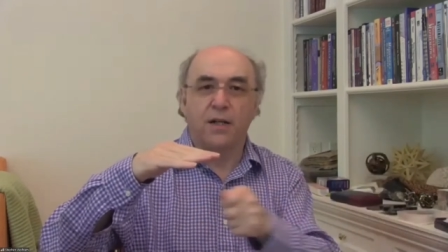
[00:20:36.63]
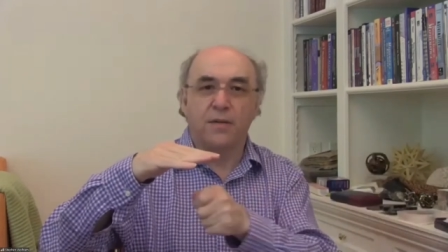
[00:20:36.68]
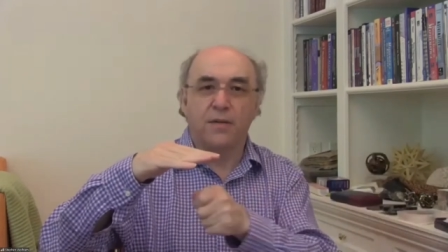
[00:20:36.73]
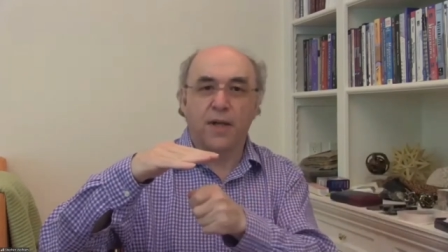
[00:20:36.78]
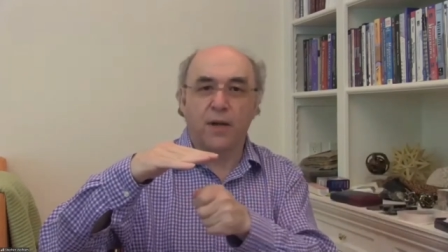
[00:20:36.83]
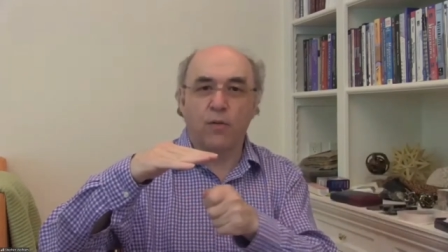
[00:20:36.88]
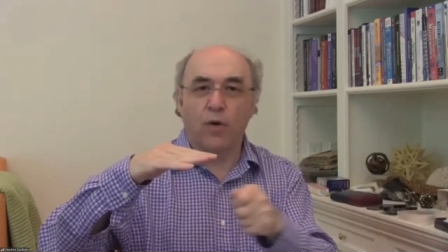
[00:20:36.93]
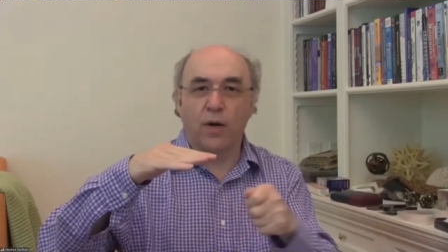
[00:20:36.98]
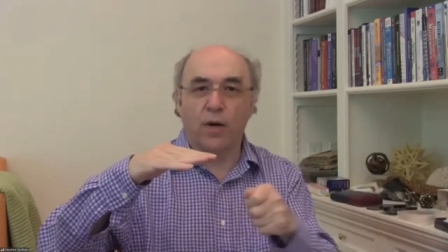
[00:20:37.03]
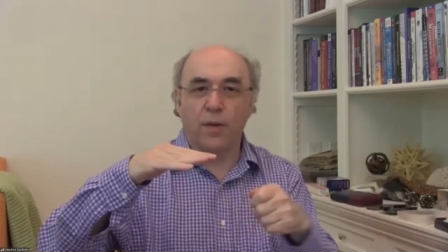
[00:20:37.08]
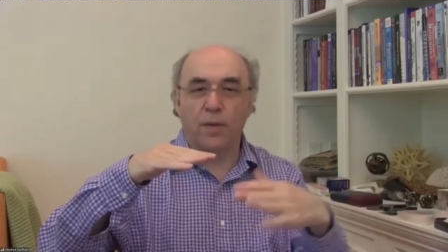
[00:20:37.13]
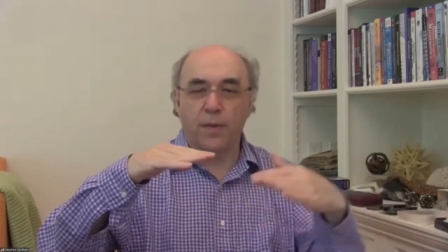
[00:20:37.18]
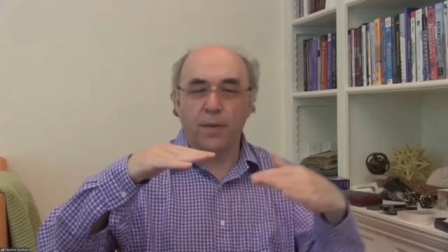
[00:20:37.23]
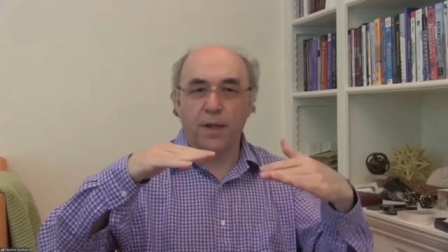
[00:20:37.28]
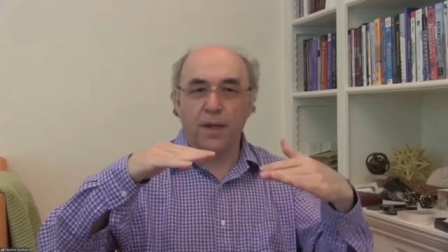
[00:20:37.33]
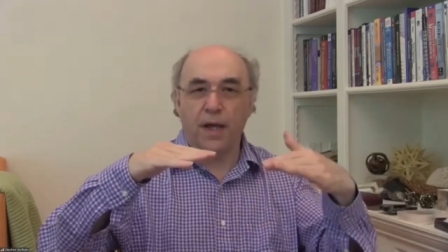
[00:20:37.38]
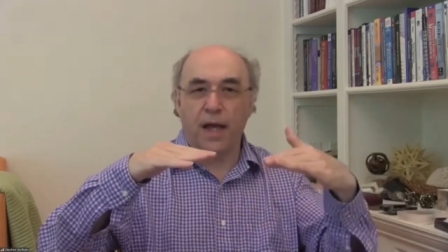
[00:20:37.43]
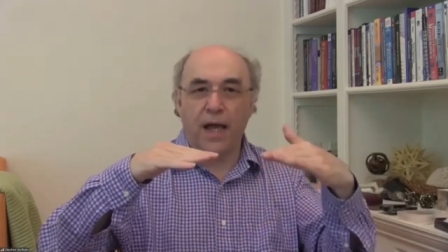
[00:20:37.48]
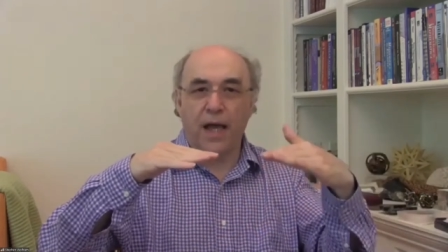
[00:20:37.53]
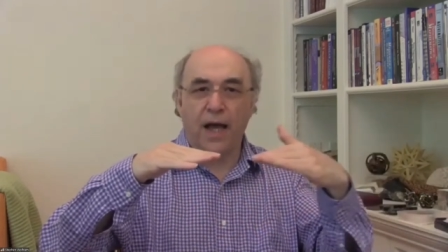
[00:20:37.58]
they want
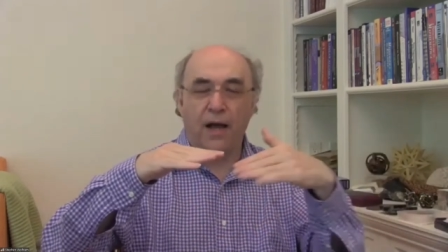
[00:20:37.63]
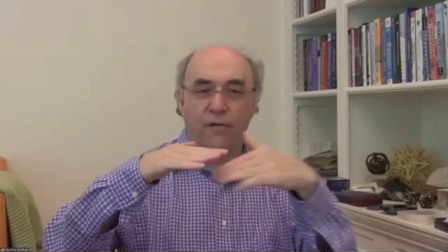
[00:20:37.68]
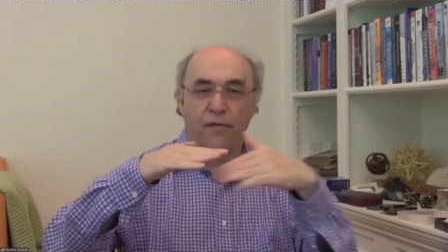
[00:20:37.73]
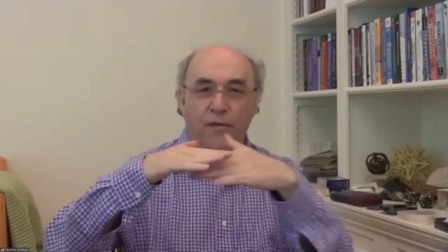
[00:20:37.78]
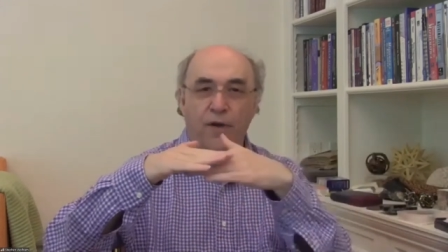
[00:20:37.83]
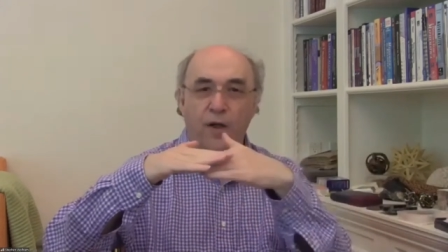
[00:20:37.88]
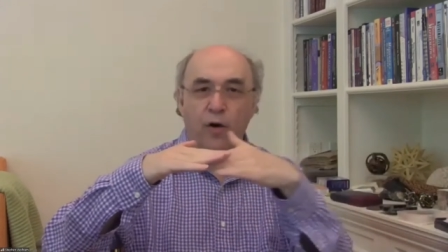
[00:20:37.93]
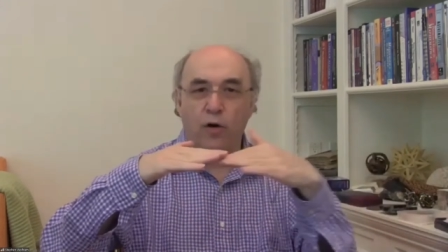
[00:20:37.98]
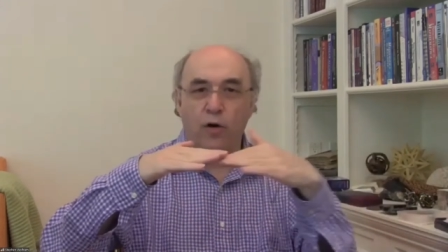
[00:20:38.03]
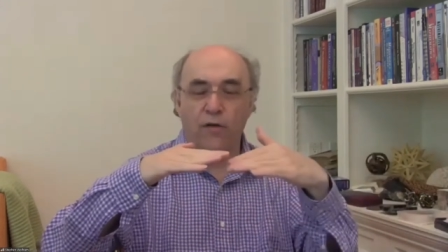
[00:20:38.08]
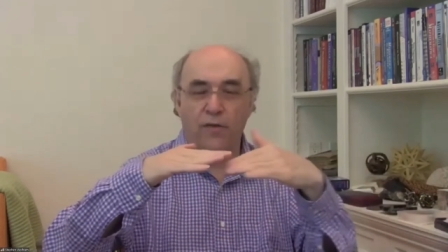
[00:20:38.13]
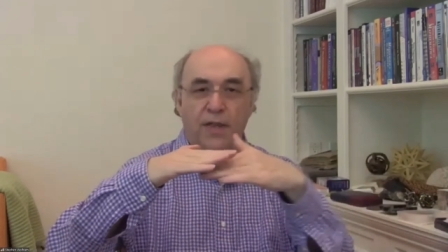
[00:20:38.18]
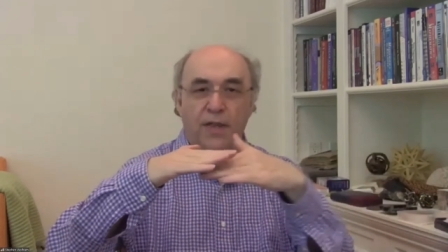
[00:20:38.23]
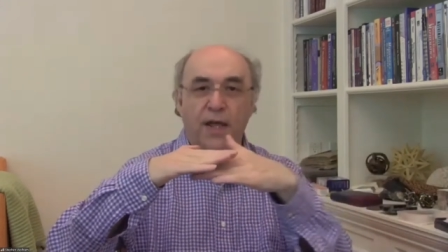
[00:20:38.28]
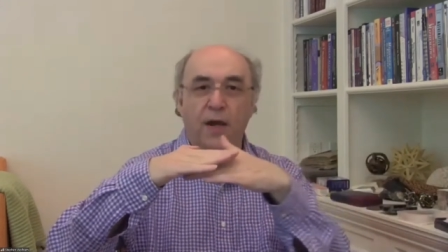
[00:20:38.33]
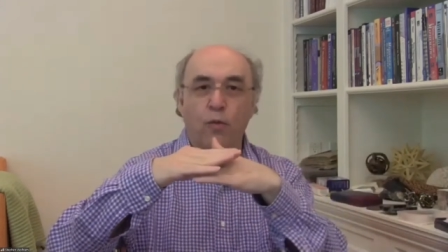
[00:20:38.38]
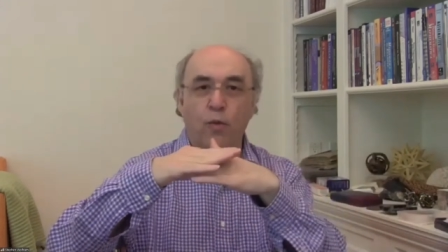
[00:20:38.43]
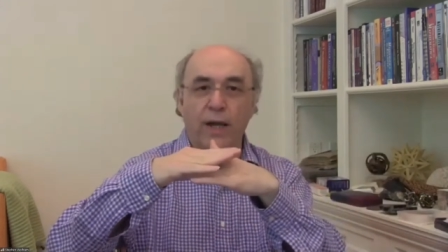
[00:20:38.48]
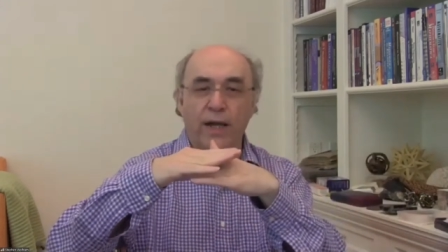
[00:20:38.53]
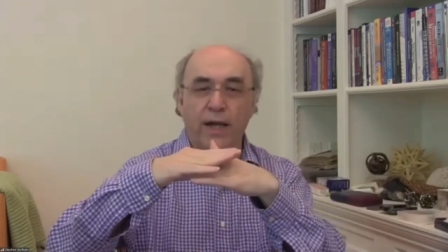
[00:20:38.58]
the airflow over
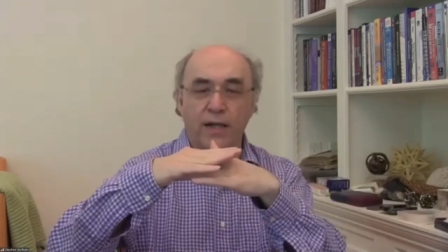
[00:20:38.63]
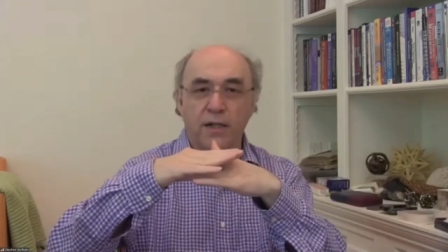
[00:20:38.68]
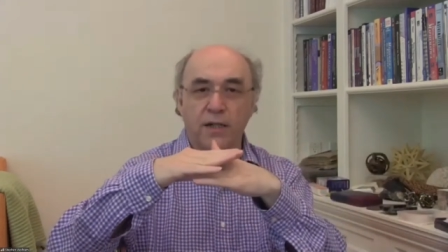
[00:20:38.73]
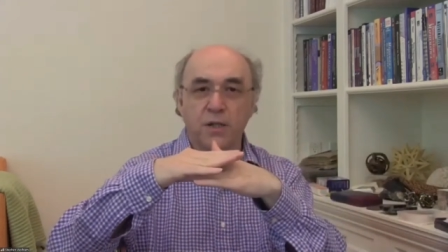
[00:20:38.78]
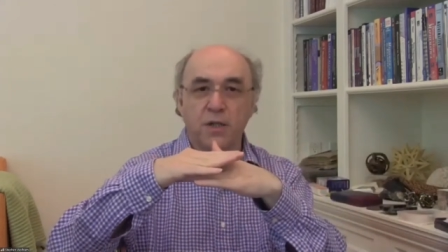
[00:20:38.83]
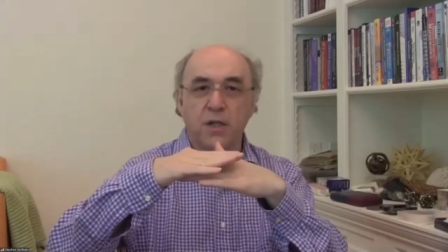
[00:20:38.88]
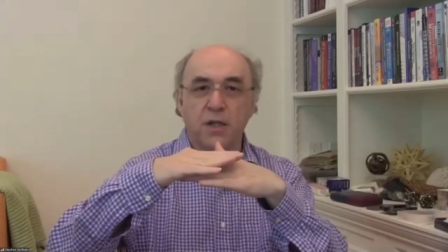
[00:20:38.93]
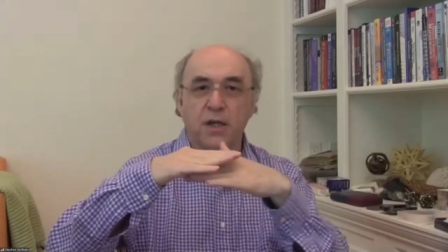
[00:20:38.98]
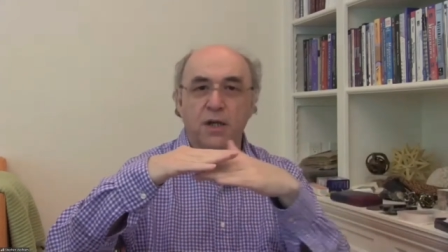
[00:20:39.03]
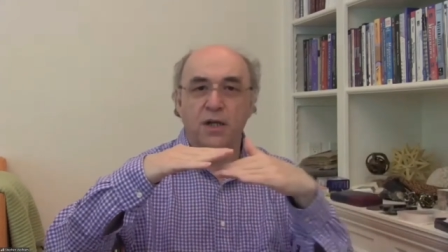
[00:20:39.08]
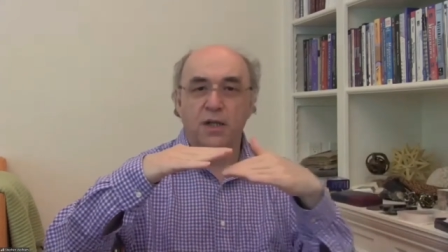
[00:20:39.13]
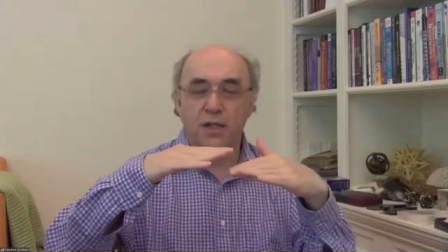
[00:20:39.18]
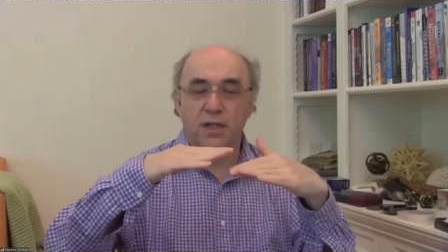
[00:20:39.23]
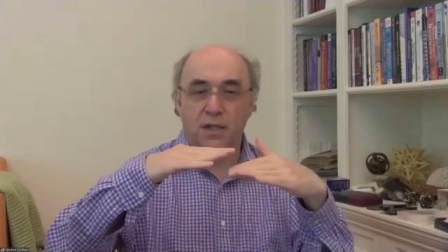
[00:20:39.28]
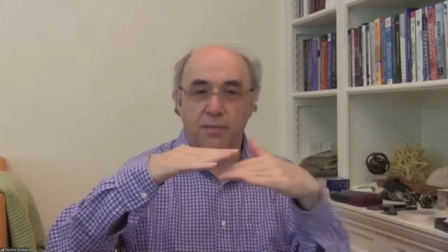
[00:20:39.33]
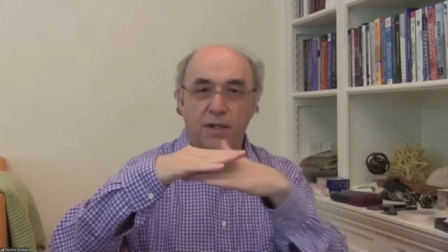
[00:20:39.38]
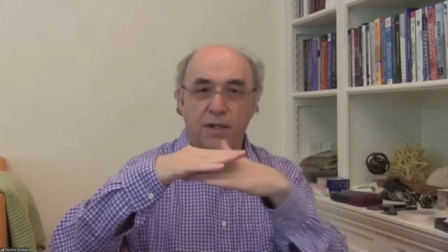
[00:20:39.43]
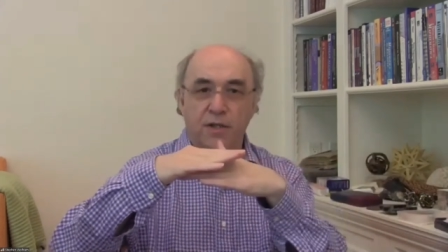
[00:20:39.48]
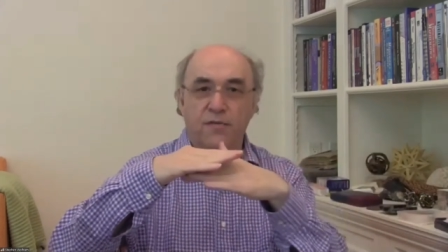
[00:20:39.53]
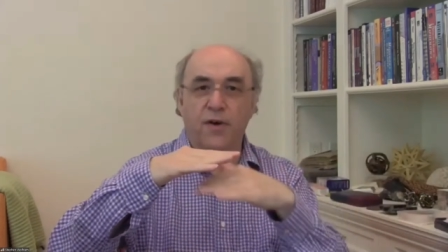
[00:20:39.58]
their wings to
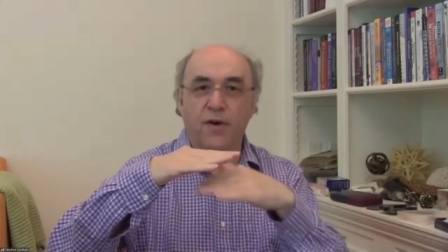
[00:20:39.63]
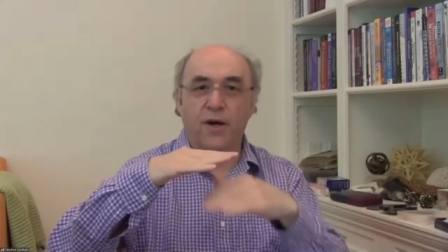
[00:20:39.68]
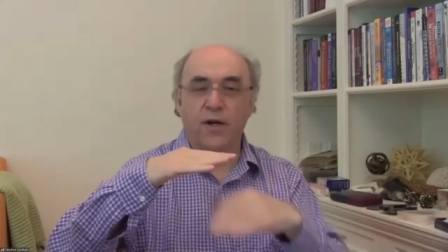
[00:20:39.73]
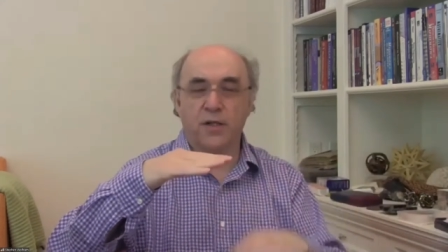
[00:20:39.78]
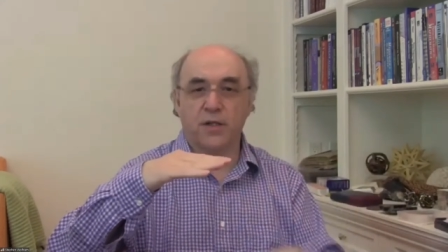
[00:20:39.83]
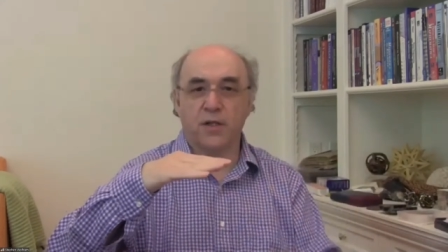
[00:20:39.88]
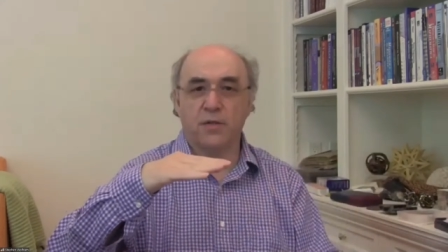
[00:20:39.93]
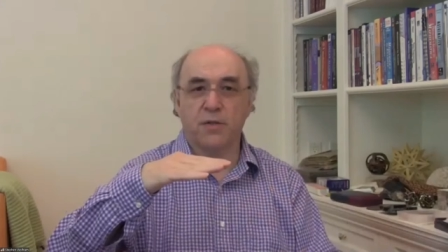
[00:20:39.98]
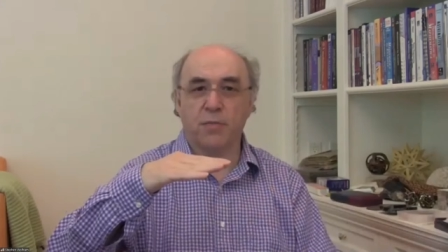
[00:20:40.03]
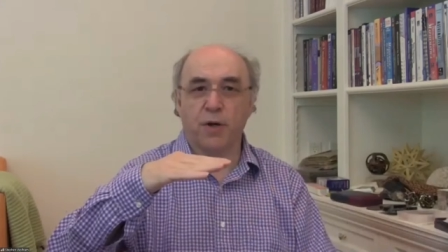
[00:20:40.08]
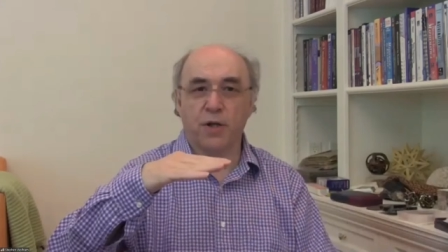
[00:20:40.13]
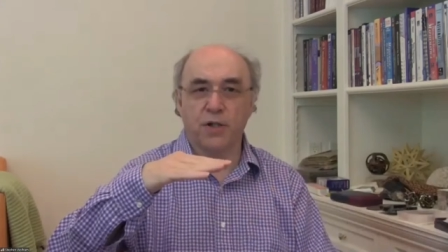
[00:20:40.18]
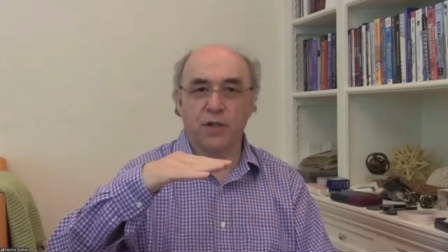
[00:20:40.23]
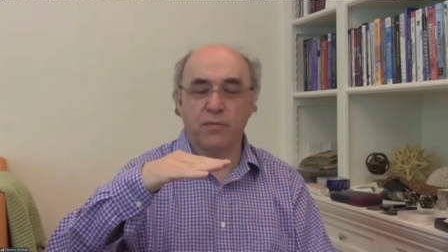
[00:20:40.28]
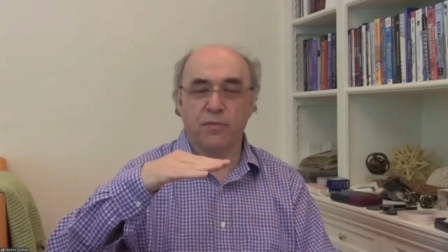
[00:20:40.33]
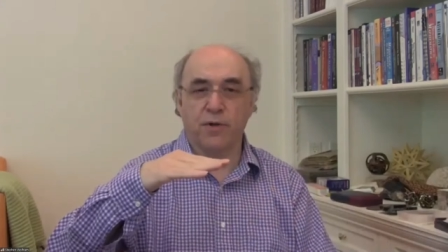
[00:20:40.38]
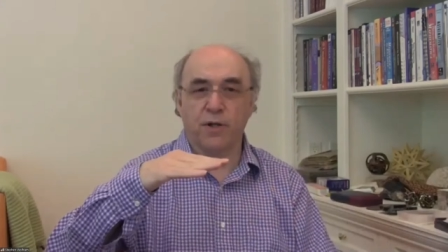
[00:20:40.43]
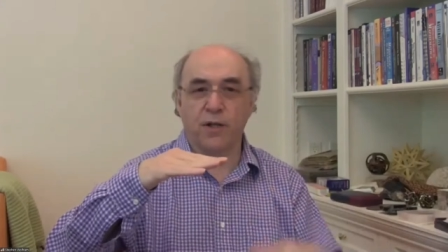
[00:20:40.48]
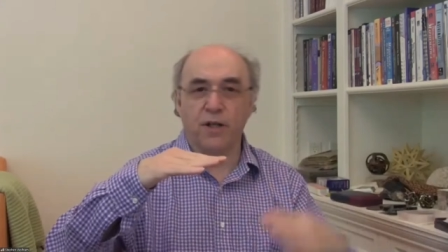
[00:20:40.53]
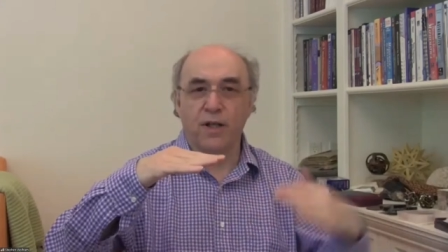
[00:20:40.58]
be as fast as
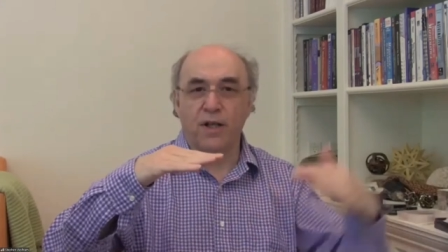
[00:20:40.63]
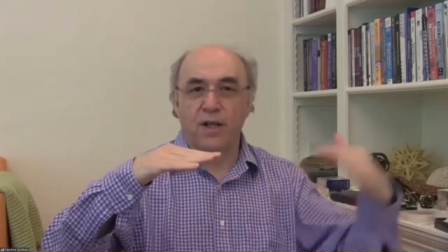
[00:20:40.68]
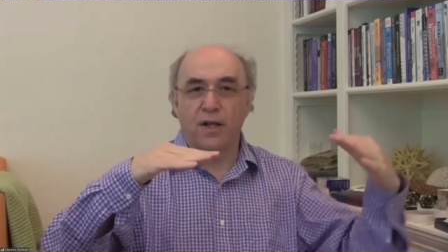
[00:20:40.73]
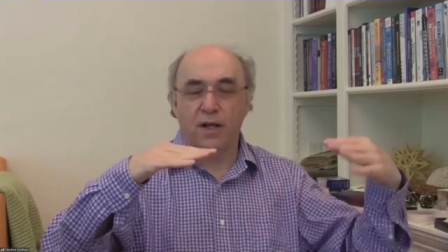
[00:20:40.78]
possible.